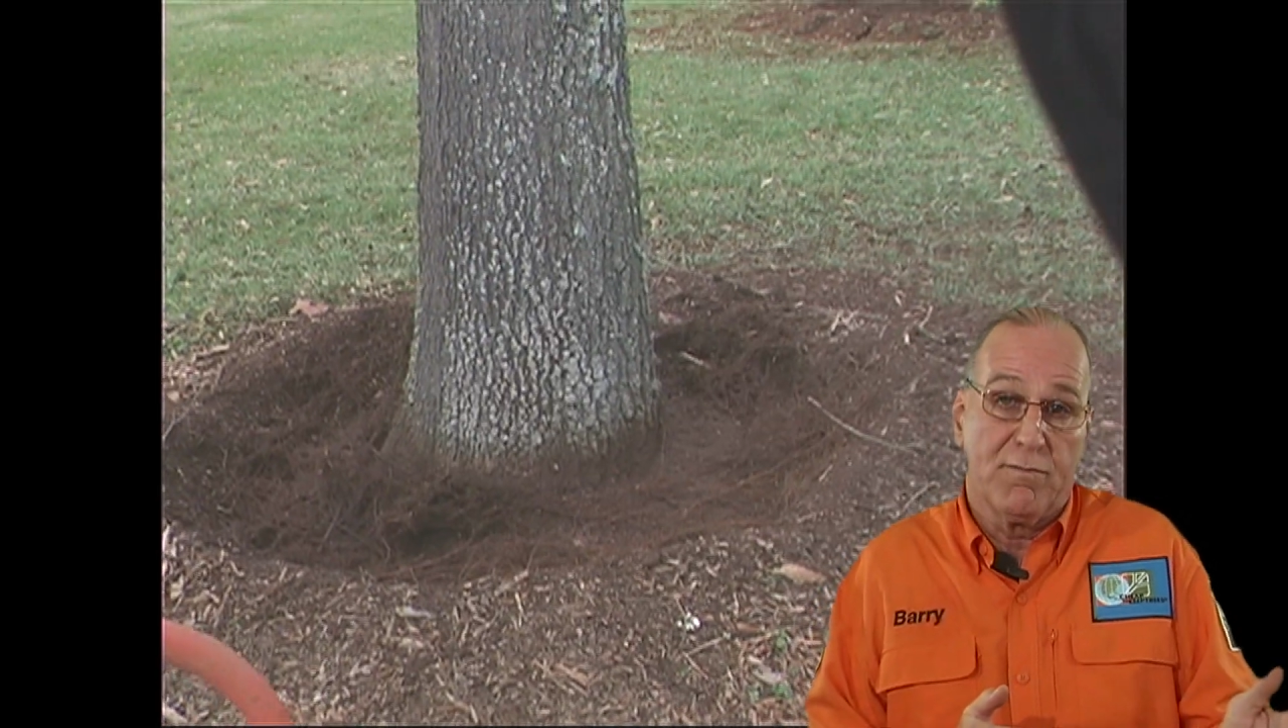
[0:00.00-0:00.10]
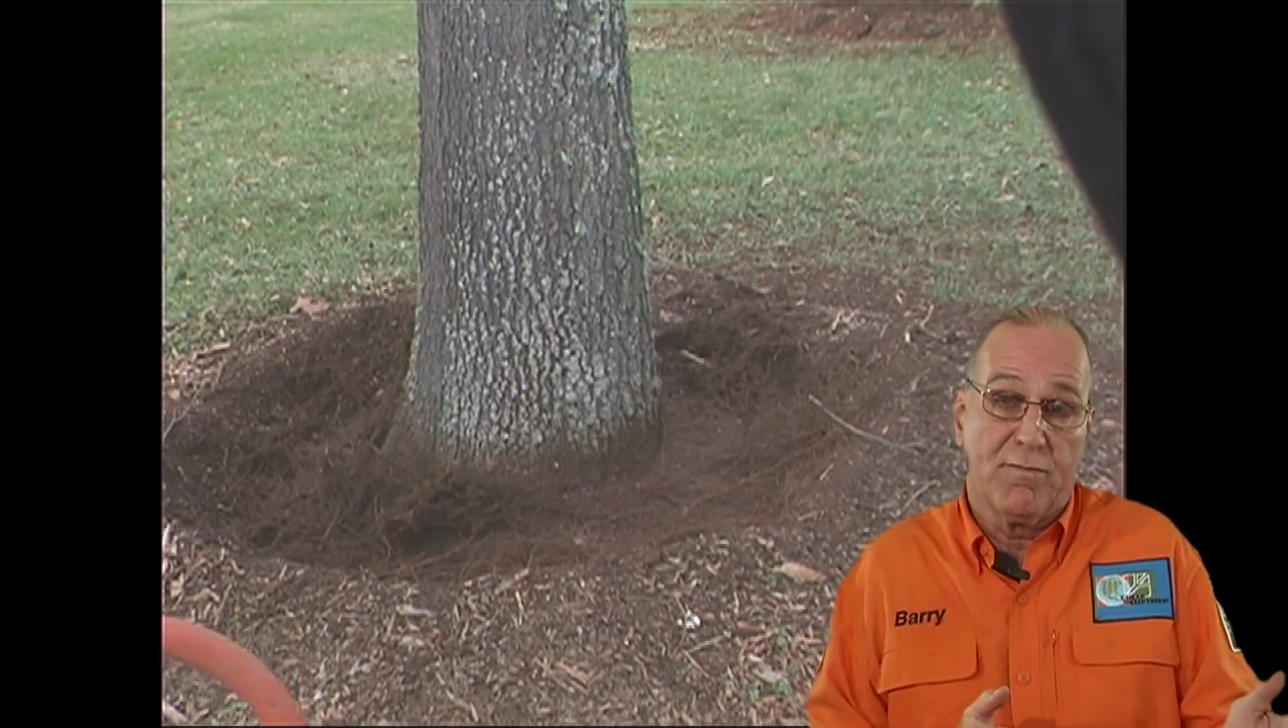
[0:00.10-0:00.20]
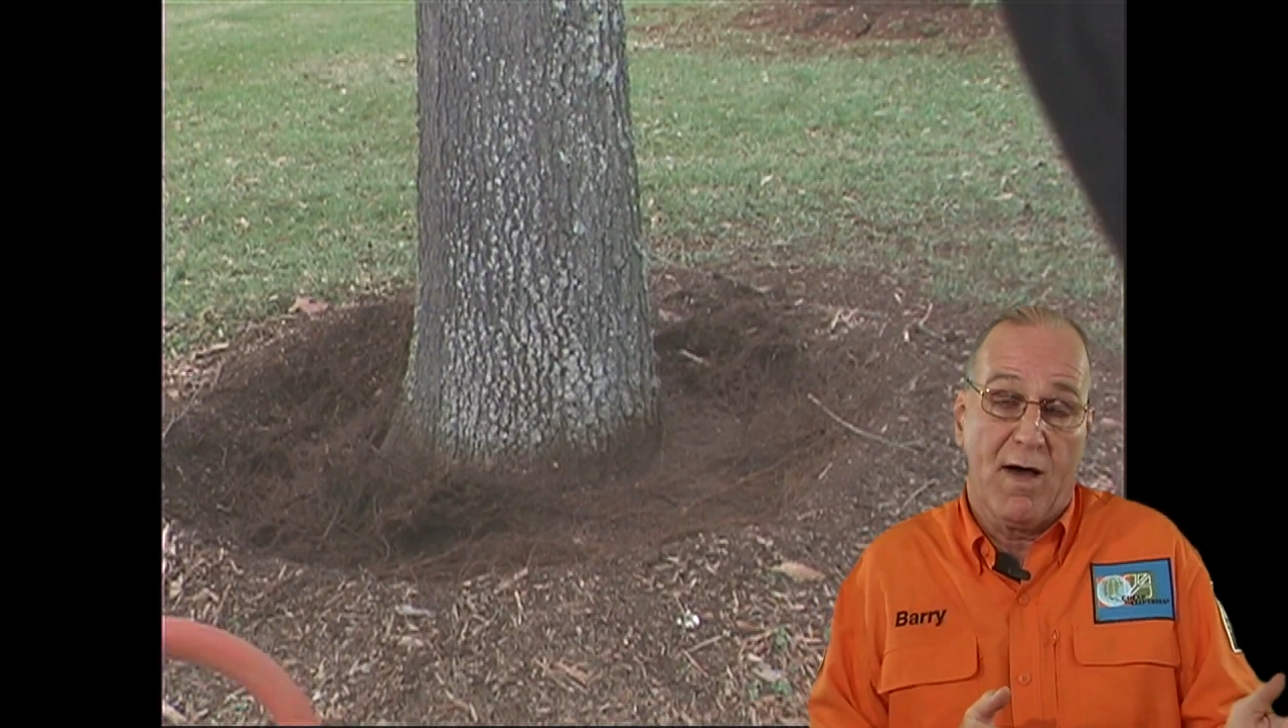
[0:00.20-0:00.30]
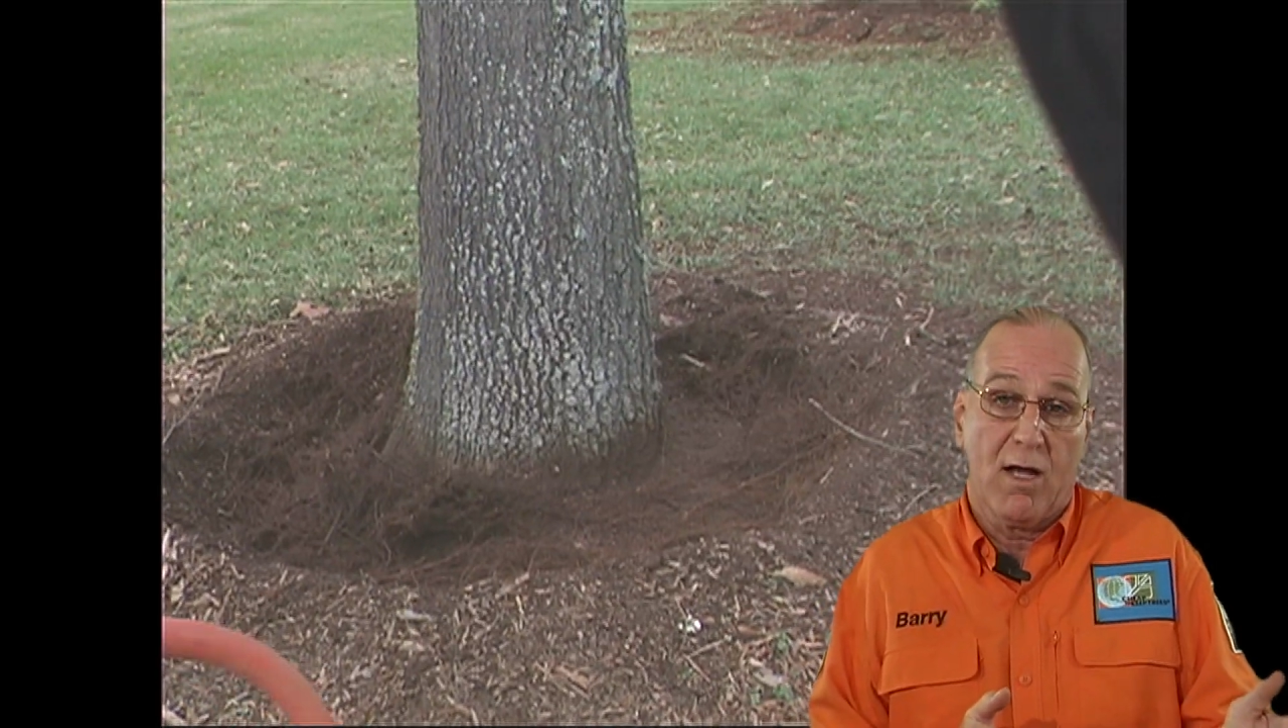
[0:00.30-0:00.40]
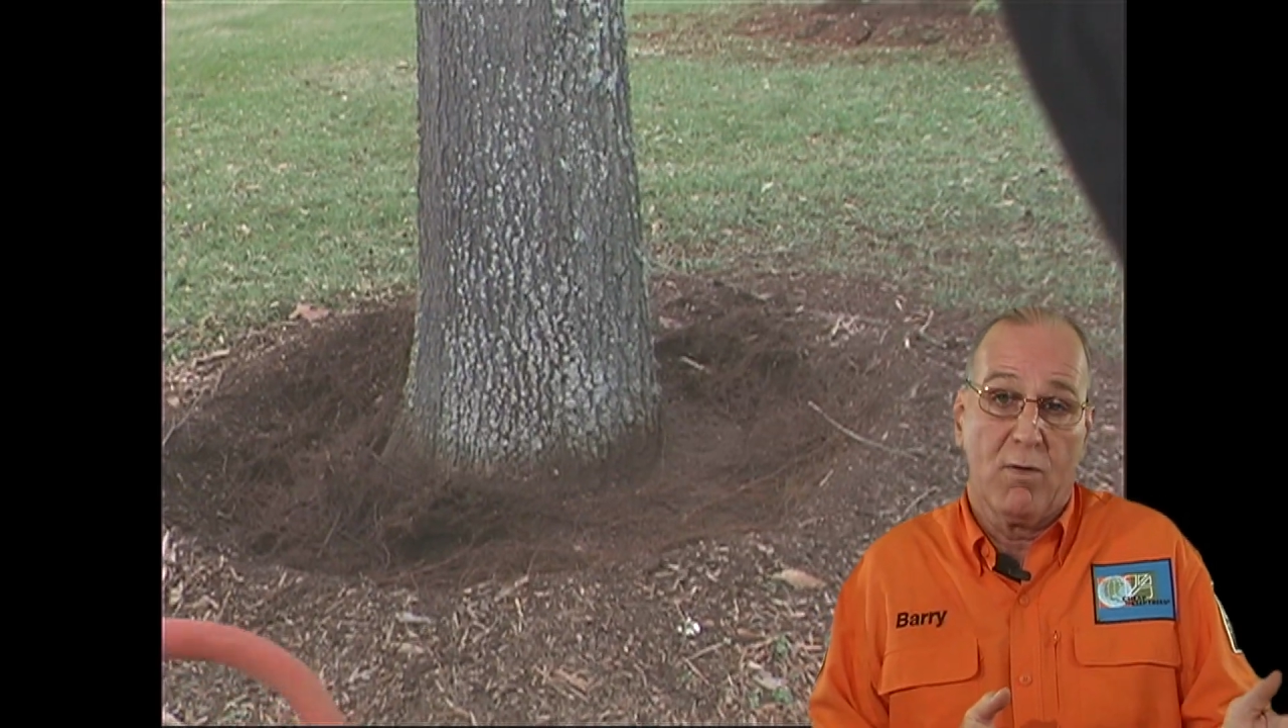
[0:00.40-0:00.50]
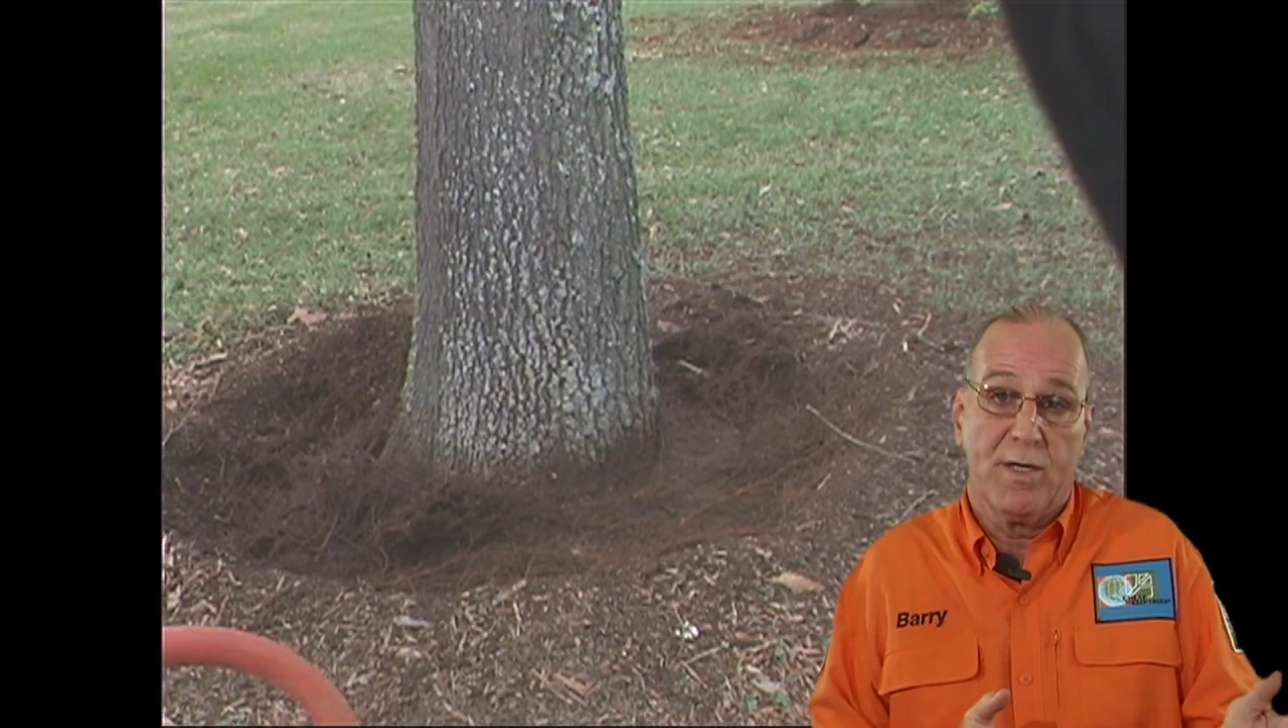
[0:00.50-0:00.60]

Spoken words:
follow